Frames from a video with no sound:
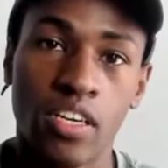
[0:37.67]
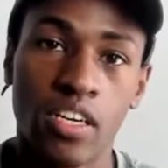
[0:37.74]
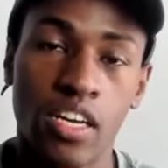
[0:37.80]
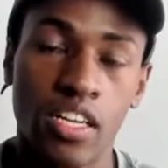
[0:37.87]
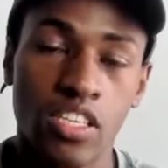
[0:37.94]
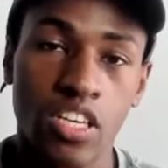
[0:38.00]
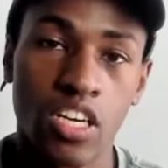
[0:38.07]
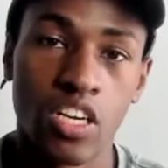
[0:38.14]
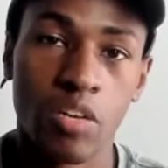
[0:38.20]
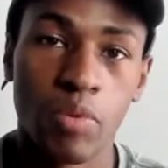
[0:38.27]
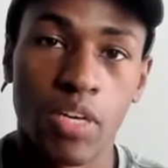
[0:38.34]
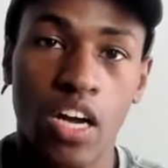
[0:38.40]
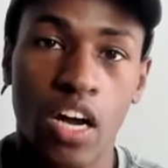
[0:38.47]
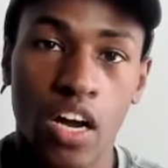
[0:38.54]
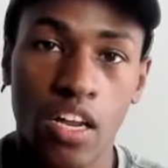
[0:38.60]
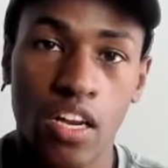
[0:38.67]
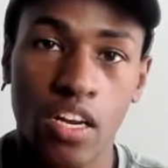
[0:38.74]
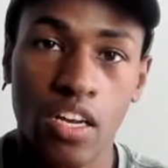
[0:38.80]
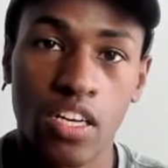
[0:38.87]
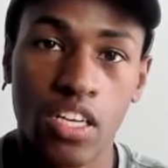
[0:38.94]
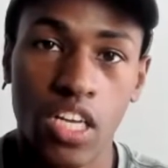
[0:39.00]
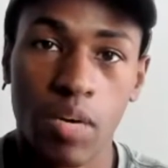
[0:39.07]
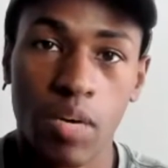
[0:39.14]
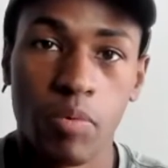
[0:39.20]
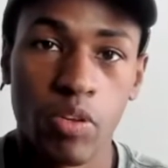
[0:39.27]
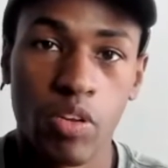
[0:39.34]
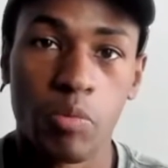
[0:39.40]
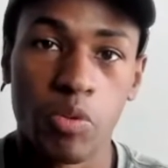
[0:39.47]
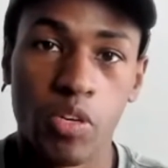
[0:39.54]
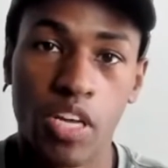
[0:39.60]
It's going to be on
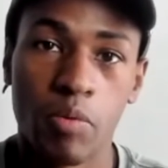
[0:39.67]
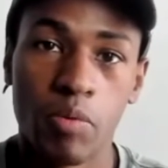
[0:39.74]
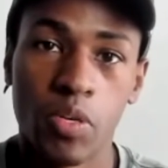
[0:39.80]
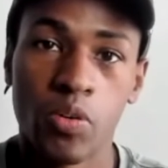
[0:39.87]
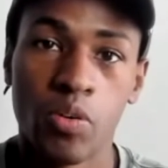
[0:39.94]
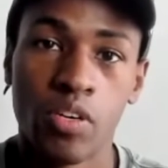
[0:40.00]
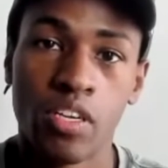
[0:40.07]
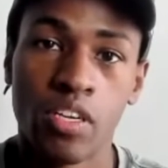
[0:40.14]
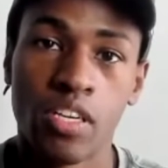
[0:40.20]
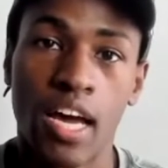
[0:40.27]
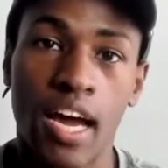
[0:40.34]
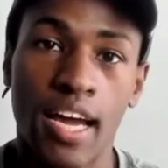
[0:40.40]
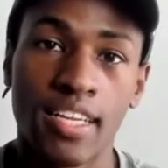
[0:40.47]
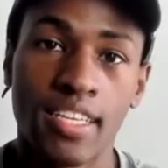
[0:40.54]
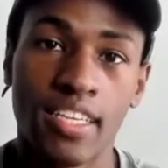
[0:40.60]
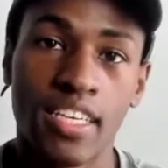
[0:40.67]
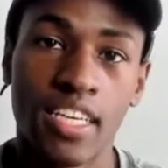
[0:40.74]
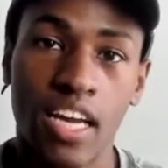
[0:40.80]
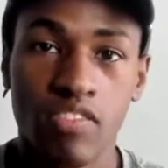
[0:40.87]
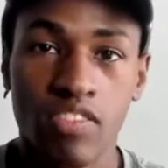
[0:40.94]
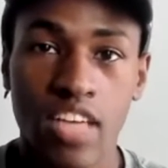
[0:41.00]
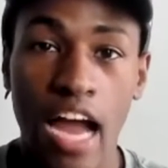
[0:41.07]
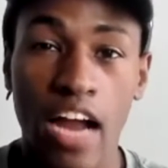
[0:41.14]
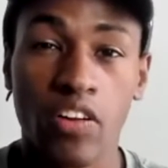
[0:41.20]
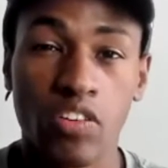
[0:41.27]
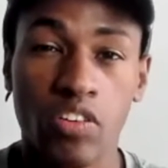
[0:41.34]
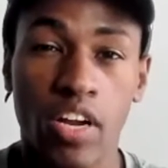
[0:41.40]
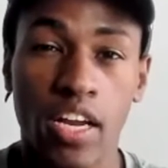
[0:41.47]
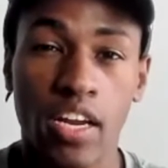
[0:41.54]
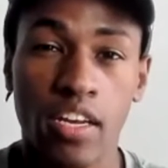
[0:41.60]

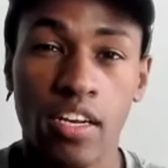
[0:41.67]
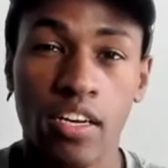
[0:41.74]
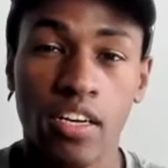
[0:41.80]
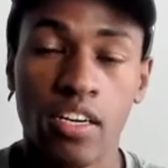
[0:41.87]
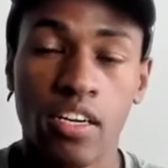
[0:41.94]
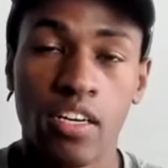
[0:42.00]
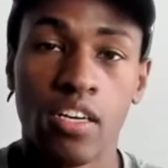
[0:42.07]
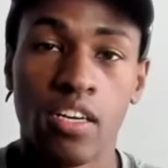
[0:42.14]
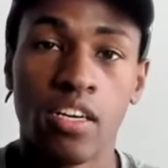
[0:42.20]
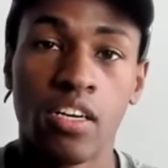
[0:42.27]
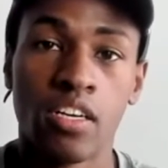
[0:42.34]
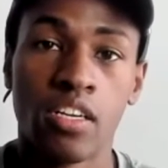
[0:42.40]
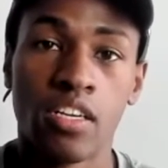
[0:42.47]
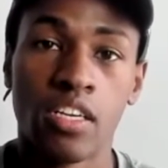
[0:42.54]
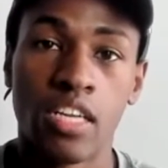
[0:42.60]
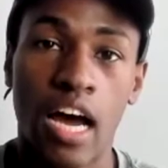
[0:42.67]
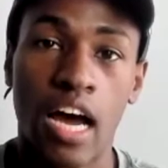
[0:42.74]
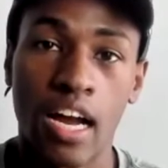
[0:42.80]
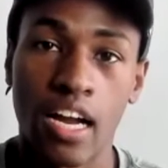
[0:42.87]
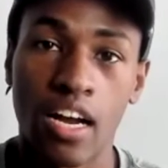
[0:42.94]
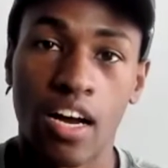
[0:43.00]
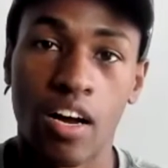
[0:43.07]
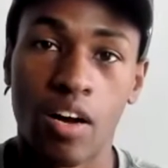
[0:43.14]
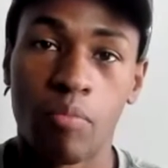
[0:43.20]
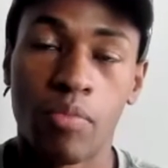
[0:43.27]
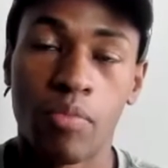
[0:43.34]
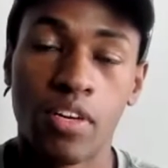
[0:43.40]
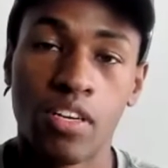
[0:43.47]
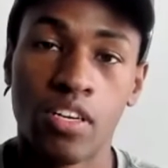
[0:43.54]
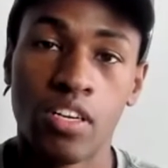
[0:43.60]
www.tfsoccertraining.com
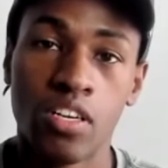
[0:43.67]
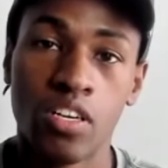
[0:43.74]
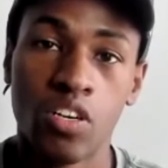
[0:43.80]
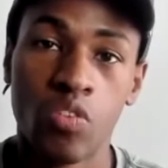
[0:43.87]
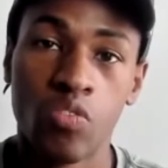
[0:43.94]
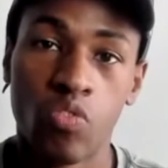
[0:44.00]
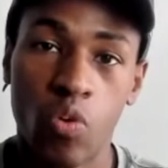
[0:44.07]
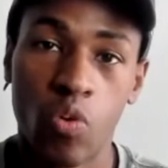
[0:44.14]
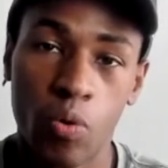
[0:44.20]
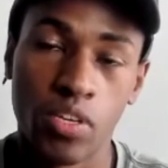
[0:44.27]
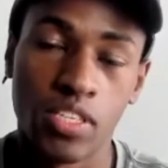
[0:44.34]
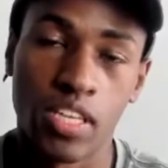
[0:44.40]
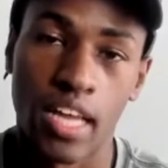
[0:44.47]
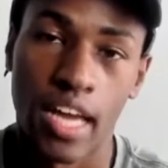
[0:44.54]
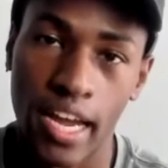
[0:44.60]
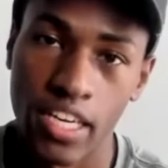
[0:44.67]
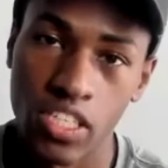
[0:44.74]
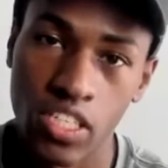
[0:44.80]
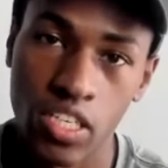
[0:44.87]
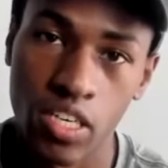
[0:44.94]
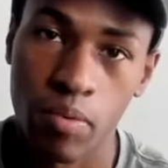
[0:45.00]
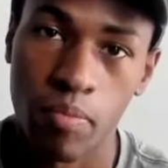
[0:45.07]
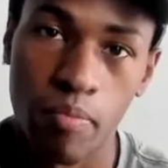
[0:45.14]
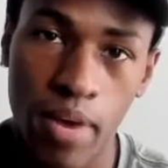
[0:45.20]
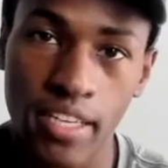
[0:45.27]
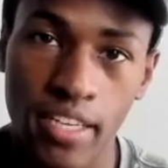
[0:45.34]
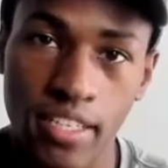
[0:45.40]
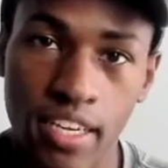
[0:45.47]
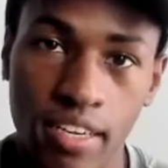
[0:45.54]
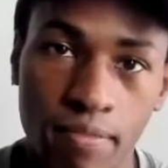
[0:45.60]
forward slash
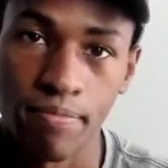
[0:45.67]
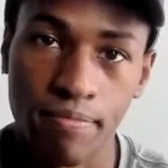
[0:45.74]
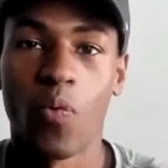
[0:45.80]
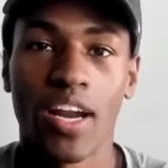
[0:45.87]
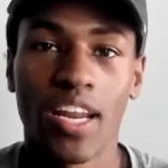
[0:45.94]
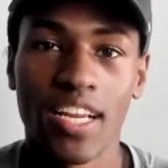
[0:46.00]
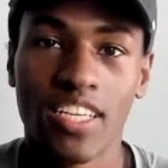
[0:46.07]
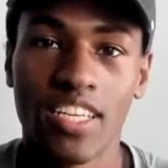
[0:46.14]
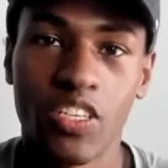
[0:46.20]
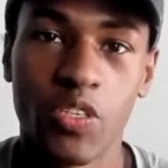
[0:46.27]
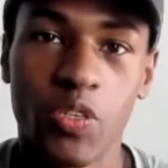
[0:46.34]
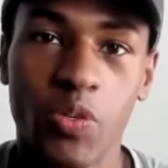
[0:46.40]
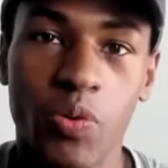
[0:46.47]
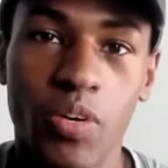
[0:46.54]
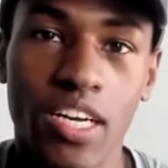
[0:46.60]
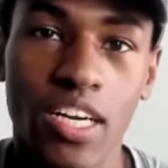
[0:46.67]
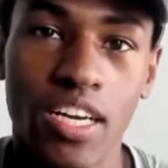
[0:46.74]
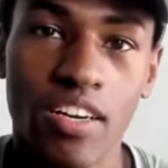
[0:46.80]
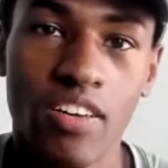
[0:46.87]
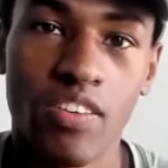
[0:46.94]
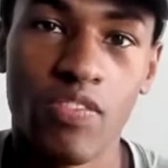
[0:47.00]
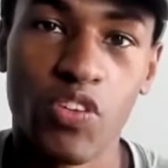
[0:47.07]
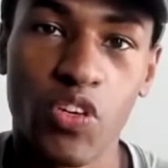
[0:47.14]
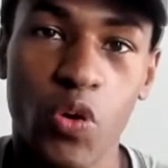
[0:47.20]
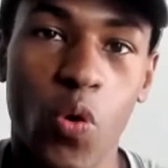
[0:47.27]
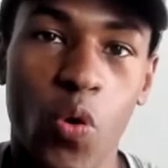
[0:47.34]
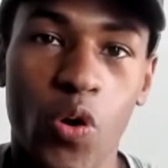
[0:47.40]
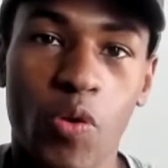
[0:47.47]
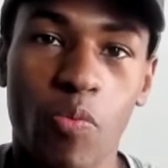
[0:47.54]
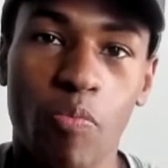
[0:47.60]
mindset. Wanted to
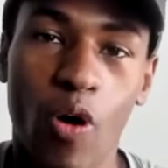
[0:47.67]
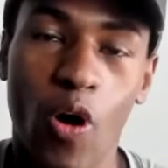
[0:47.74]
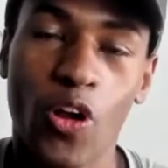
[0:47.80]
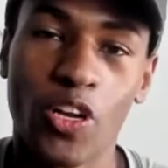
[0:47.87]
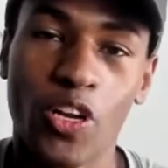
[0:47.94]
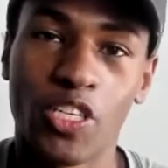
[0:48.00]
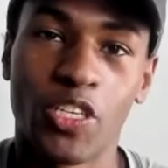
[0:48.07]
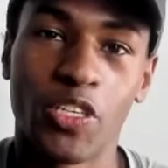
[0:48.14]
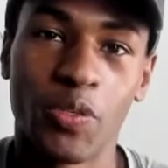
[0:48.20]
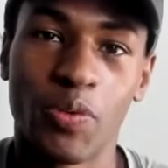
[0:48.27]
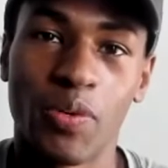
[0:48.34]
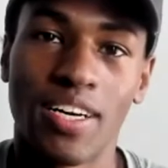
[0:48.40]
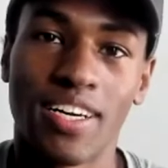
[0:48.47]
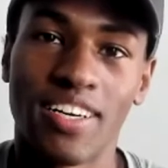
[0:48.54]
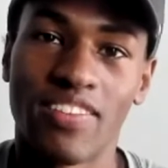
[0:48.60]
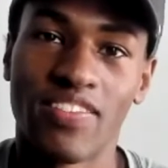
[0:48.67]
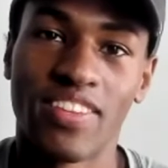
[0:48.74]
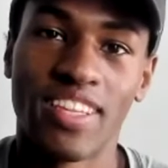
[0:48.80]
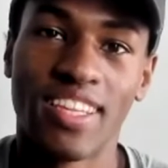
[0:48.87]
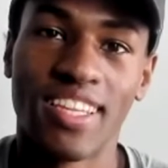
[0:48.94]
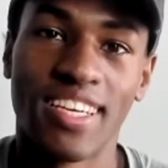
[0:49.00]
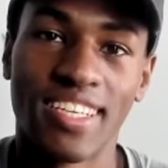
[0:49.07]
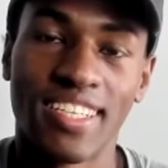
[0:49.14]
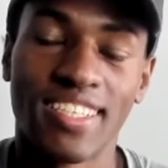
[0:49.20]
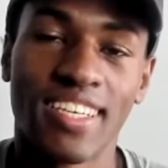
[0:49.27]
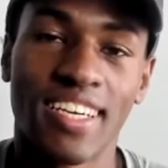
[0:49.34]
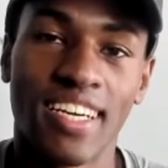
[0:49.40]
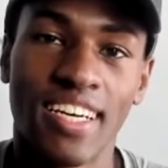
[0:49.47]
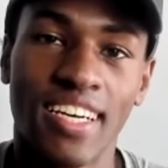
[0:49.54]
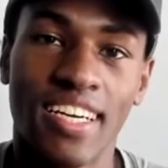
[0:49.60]
record part two of this